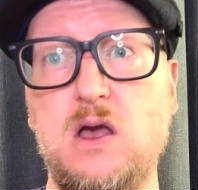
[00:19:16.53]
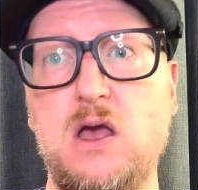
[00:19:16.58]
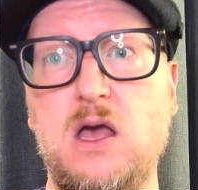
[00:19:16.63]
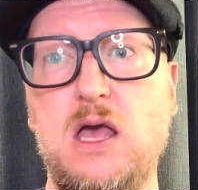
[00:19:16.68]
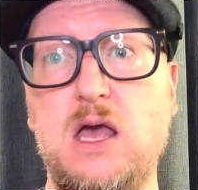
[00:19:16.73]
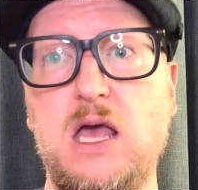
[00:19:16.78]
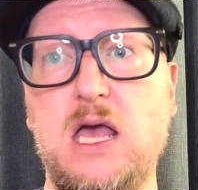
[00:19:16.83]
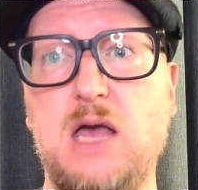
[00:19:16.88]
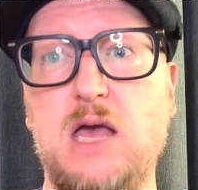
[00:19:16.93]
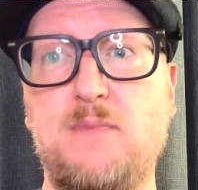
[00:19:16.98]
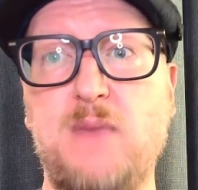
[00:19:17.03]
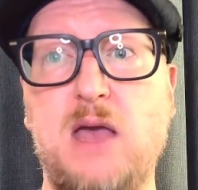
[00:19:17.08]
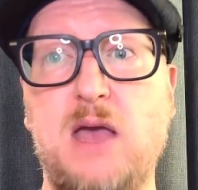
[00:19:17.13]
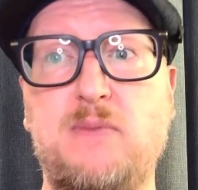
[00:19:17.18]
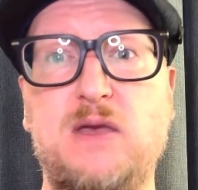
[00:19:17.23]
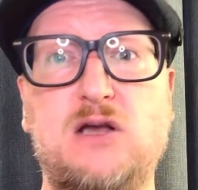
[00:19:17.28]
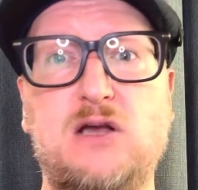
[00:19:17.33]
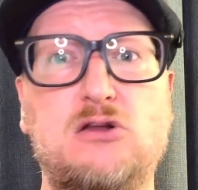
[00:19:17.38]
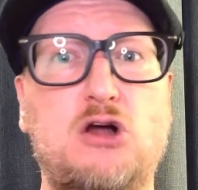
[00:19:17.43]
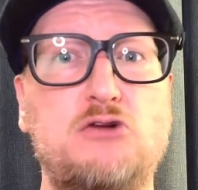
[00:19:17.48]
It may
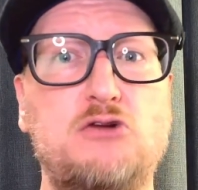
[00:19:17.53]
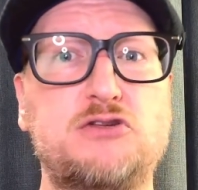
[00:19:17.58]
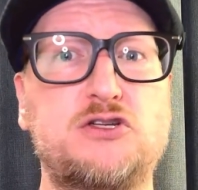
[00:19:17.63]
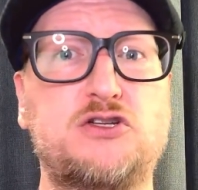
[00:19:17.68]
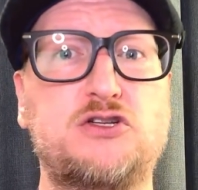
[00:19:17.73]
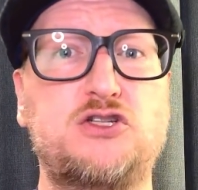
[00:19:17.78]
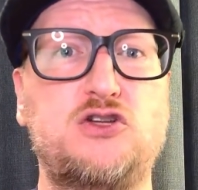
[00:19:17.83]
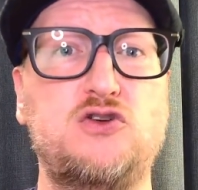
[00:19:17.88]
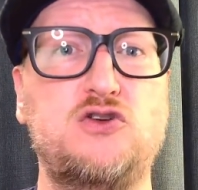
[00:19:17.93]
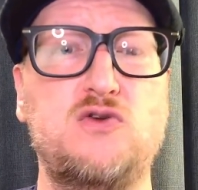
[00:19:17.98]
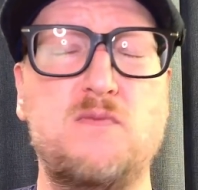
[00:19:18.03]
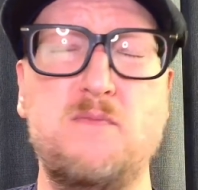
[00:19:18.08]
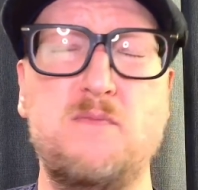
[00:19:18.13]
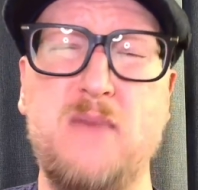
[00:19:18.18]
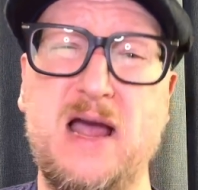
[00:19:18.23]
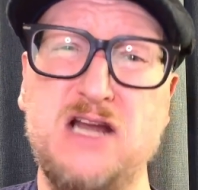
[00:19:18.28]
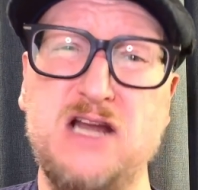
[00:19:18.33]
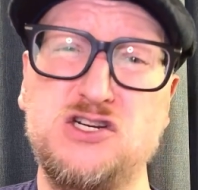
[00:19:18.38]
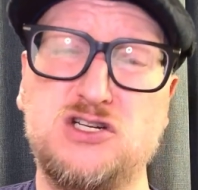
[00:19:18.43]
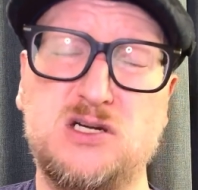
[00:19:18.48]
be closer to
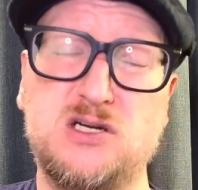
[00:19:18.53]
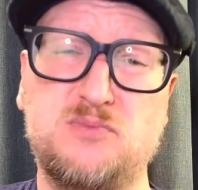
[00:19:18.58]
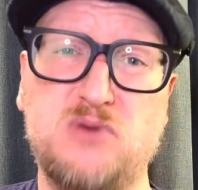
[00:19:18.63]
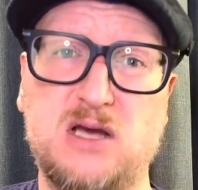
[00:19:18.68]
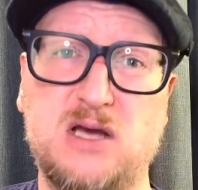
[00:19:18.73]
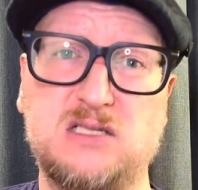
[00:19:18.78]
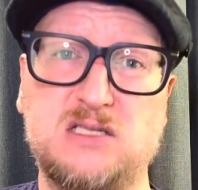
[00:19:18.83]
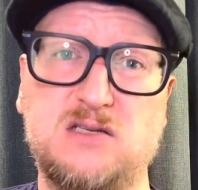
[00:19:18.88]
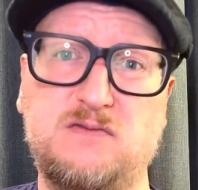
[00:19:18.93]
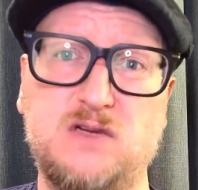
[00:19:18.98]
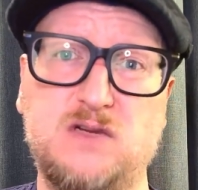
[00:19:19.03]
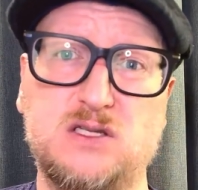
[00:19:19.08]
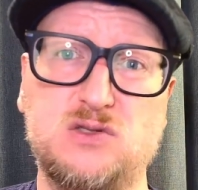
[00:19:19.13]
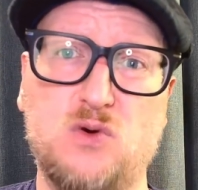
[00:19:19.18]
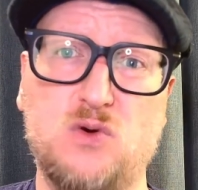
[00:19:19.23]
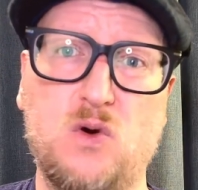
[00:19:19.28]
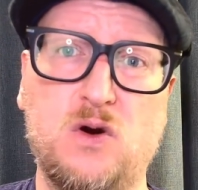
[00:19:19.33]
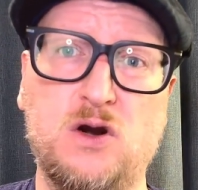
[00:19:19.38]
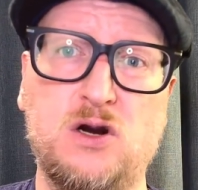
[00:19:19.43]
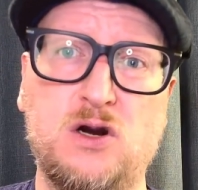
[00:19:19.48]
major depressive
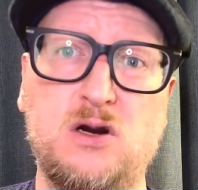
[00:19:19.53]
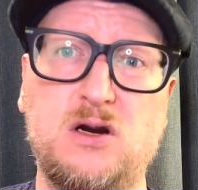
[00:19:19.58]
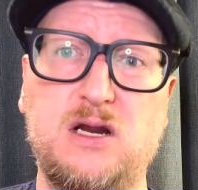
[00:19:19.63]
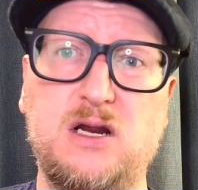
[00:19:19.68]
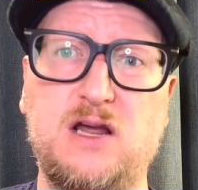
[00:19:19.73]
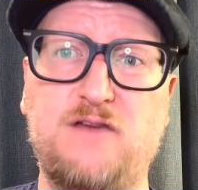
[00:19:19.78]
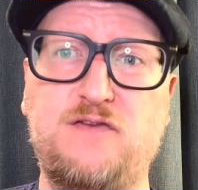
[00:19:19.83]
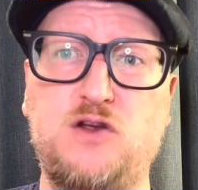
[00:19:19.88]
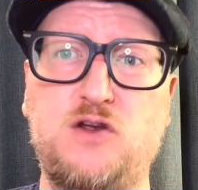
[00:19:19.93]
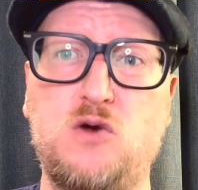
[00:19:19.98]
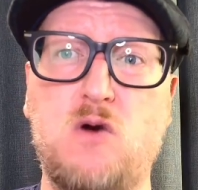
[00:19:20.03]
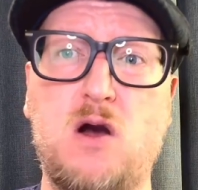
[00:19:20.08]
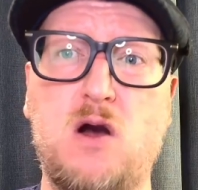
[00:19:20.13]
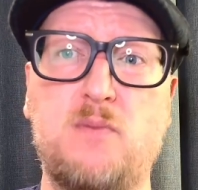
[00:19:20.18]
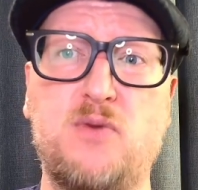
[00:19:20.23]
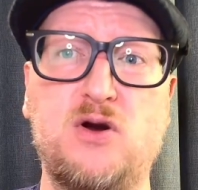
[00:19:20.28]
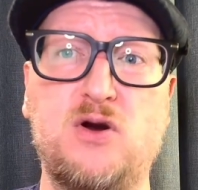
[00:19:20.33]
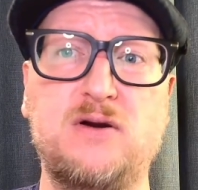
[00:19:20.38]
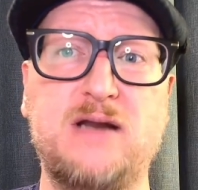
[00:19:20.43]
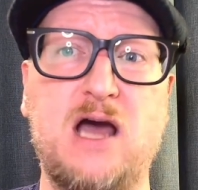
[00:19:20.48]
disorder if you are
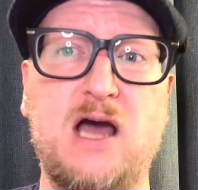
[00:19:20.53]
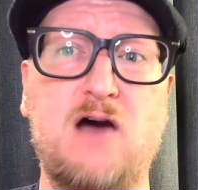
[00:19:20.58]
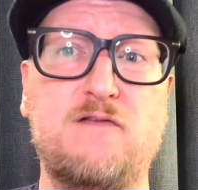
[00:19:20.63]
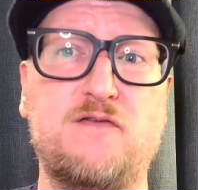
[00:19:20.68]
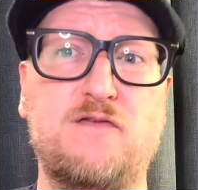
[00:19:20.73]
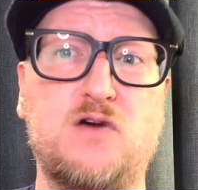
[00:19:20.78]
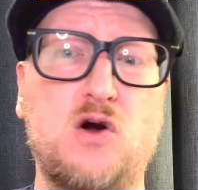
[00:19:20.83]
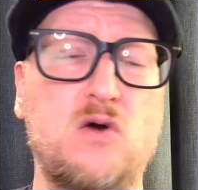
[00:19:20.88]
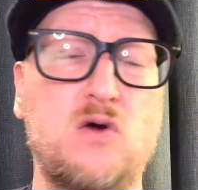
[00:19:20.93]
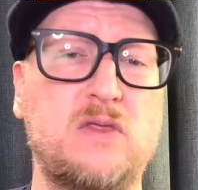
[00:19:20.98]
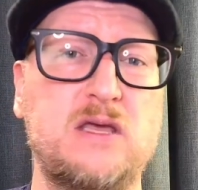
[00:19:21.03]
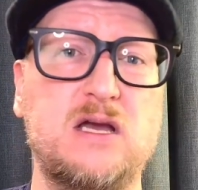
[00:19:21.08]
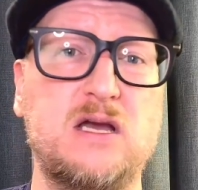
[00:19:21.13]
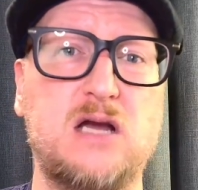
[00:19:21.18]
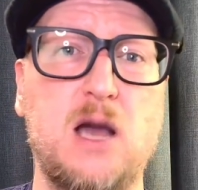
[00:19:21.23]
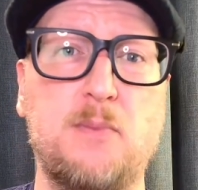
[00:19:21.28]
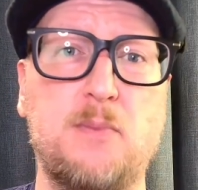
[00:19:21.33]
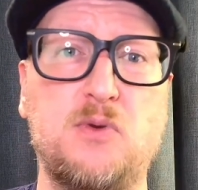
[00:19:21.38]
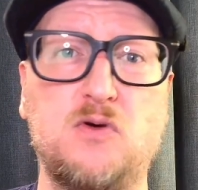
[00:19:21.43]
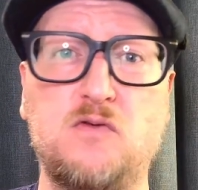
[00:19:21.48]
burned out for only a
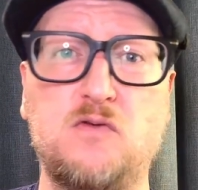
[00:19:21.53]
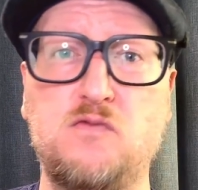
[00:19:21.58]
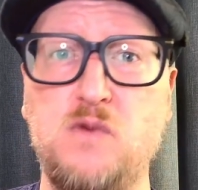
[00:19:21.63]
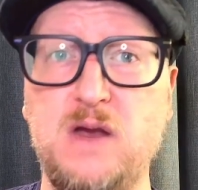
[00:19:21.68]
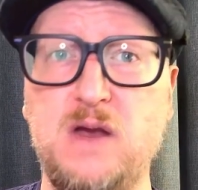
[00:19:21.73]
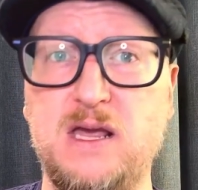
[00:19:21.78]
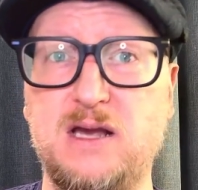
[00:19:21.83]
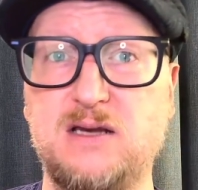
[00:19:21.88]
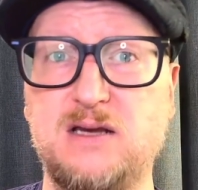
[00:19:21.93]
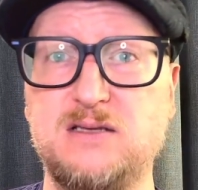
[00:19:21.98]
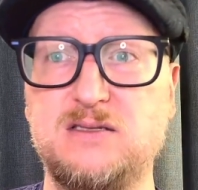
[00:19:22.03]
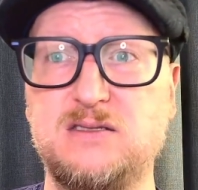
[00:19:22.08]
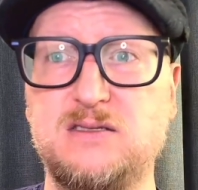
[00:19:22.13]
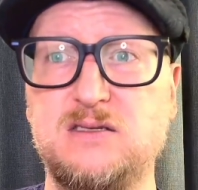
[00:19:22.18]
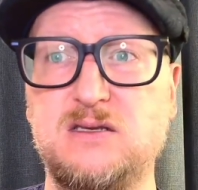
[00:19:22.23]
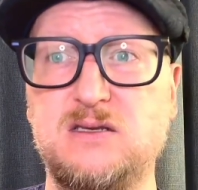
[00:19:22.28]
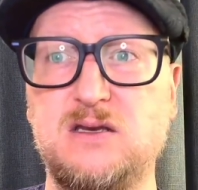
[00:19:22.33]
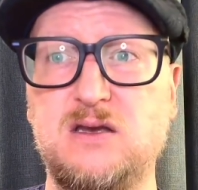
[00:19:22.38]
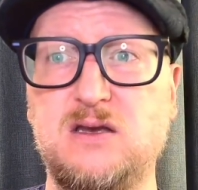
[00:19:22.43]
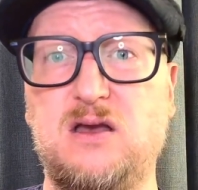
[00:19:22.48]
couple of weeks,